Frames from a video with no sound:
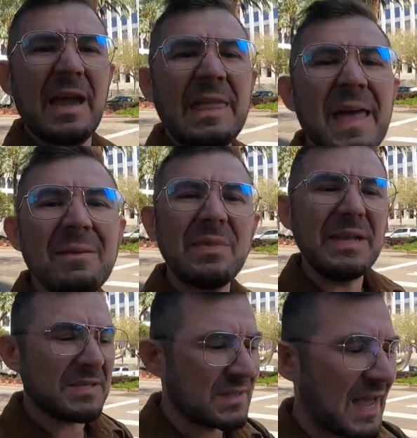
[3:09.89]
And that
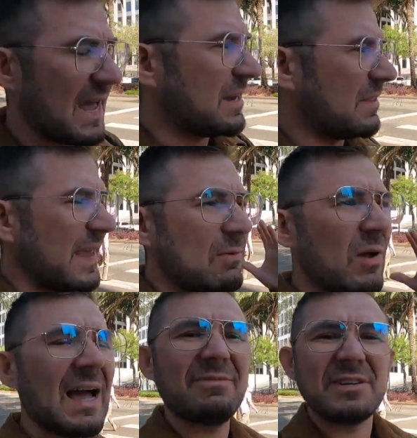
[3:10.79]
means that they will
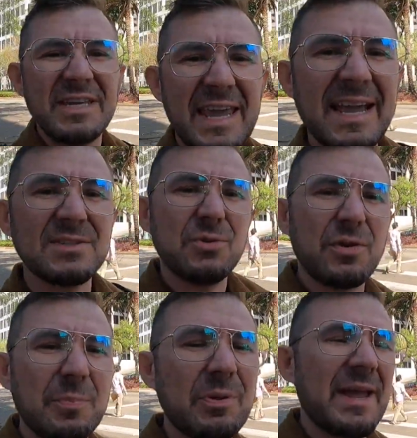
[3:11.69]
have to cancel
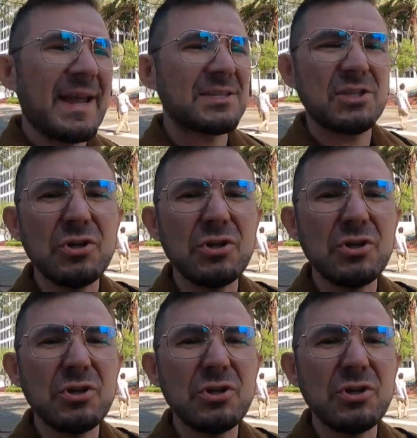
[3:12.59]
their plans.